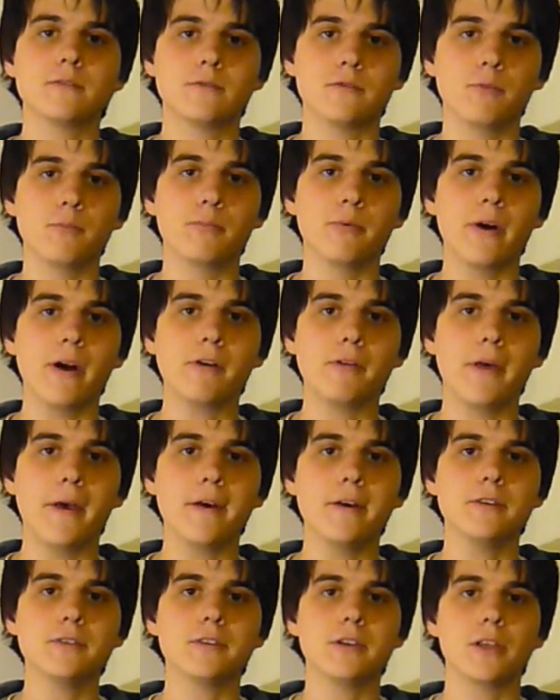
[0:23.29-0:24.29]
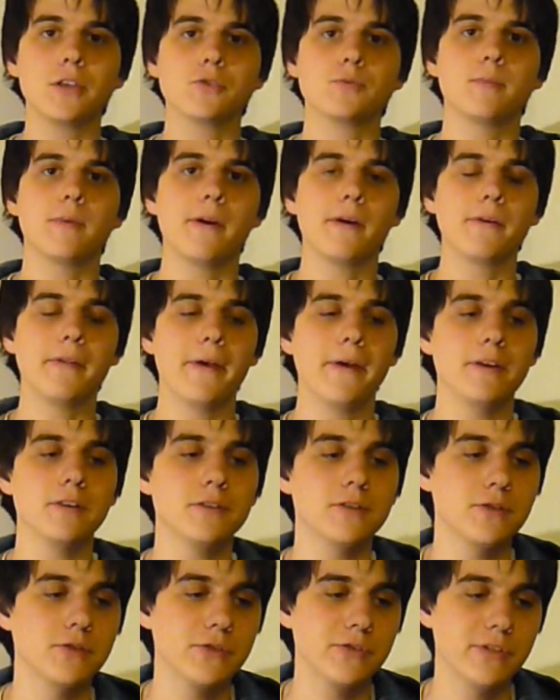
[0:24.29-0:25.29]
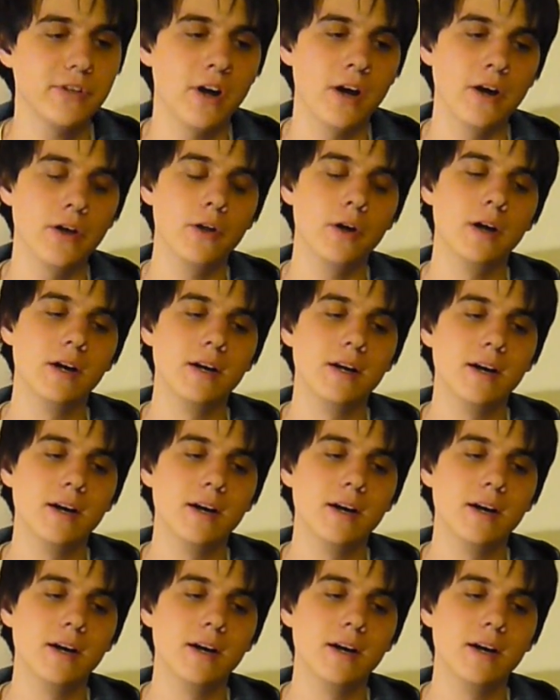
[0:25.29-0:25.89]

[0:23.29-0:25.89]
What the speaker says: so brown ales, English brown ales as a style.